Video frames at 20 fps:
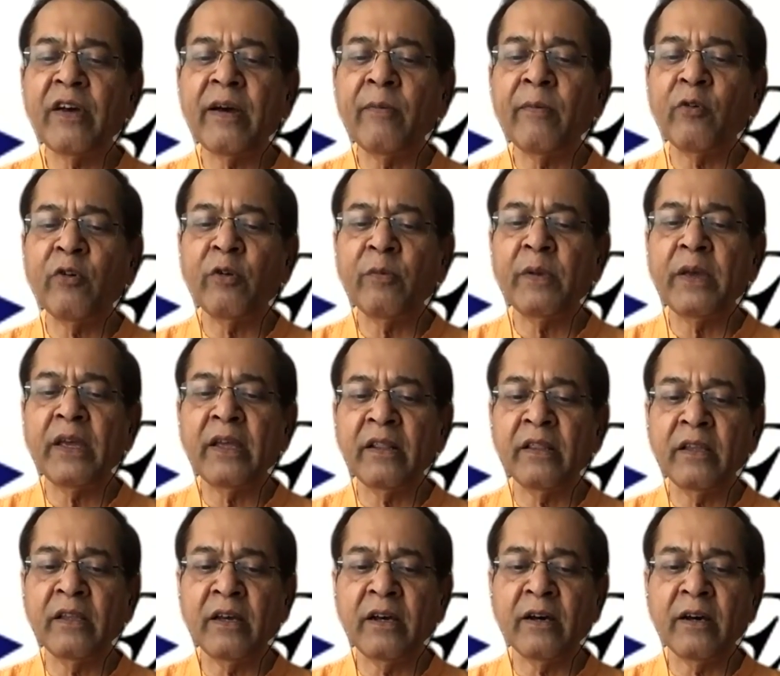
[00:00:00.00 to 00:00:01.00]
I'm going to be
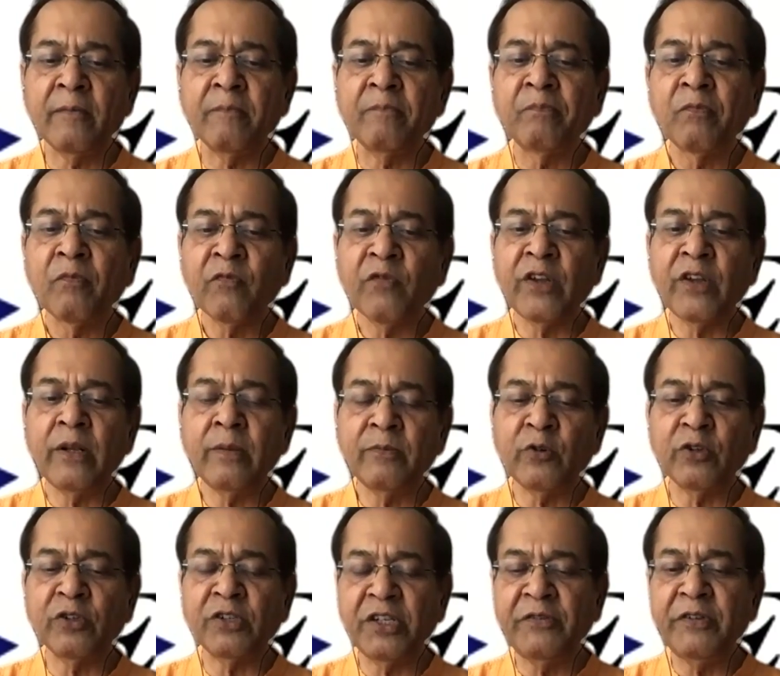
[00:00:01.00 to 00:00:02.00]
in the film
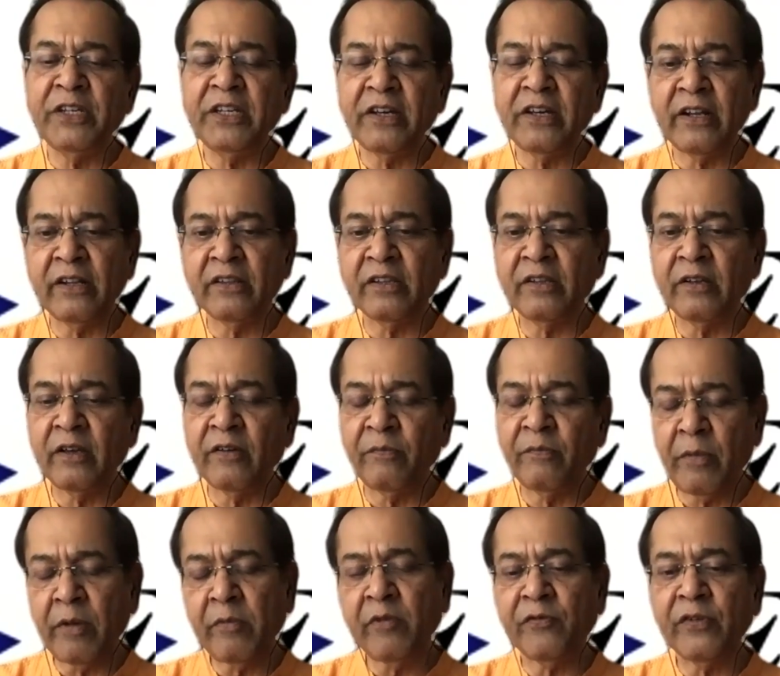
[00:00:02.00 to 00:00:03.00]
or TV and
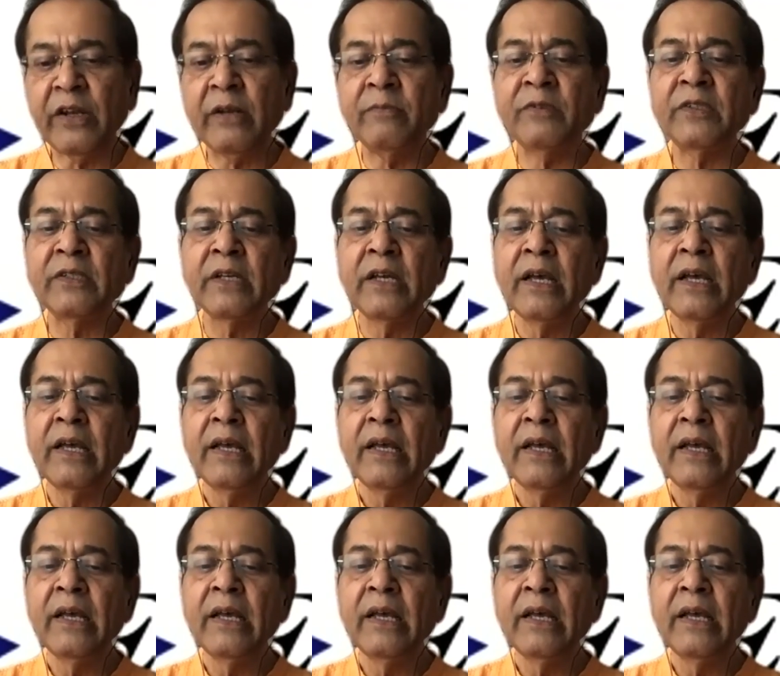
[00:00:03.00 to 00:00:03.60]
maybe films,